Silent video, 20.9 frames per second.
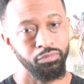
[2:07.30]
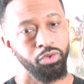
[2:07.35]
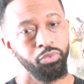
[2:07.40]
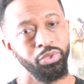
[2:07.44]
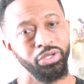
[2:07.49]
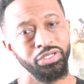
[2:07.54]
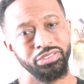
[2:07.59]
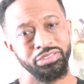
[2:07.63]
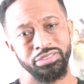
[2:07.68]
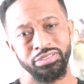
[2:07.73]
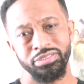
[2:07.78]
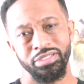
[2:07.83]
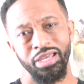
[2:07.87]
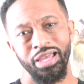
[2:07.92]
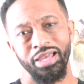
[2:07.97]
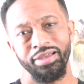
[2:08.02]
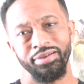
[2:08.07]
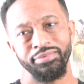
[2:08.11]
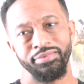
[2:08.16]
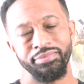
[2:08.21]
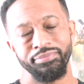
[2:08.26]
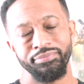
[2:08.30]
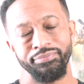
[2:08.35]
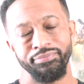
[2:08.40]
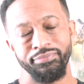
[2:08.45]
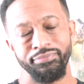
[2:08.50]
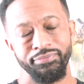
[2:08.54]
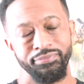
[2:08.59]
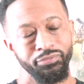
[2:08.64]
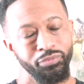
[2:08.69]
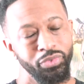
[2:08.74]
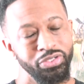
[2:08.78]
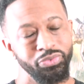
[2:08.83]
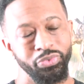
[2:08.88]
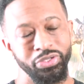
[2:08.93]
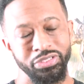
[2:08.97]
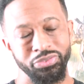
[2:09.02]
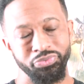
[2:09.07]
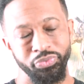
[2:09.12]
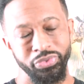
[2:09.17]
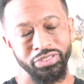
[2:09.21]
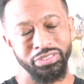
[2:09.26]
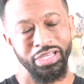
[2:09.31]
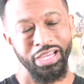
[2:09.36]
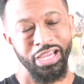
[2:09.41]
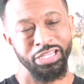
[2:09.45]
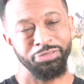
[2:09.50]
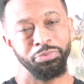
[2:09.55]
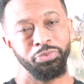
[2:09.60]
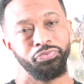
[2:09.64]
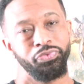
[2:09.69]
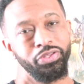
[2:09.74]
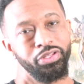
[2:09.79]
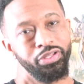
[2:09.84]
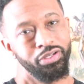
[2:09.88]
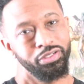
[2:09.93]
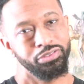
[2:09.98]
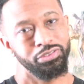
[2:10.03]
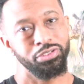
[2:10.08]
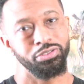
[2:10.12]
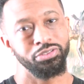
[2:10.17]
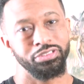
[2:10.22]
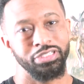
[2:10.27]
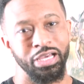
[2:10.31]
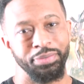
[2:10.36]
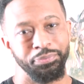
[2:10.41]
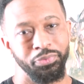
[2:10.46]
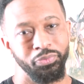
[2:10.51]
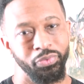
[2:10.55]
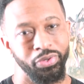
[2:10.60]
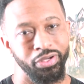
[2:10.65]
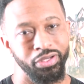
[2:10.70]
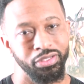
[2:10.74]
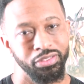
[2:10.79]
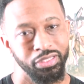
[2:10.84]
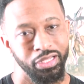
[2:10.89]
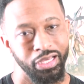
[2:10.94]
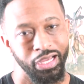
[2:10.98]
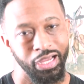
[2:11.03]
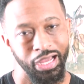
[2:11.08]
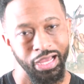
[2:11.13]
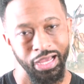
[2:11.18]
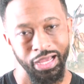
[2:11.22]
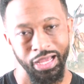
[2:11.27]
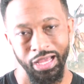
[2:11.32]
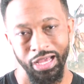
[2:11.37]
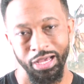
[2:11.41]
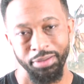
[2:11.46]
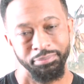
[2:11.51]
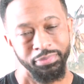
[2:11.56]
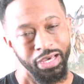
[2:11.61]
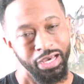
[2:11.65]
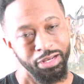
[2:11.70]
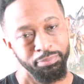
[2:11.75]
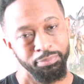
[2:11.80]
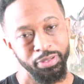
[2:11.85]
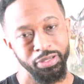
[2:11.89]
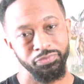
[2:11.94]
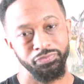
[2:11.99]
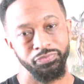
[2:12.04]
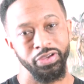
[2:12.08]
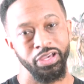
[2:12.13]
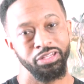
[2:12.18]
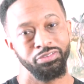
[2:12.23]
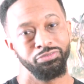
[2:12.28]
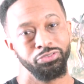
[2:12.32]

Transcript: which has me feeling a certain type of way. Like I'm not a big fan